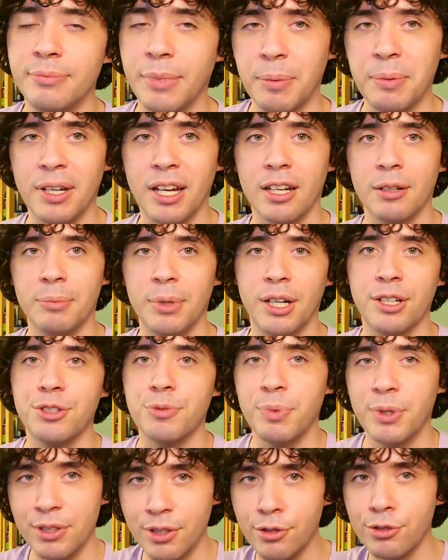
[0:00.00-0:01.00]
Maybe not a
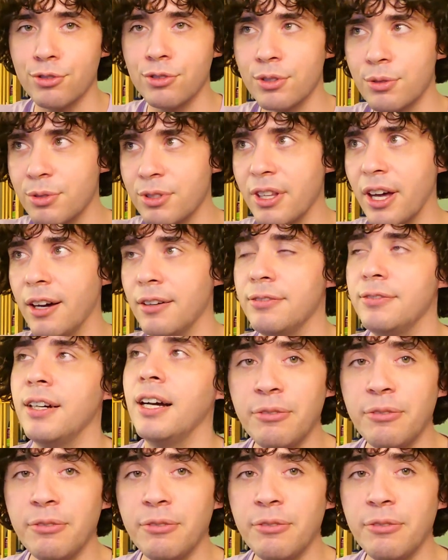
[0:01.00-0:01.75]
bunch, but there's new stuff.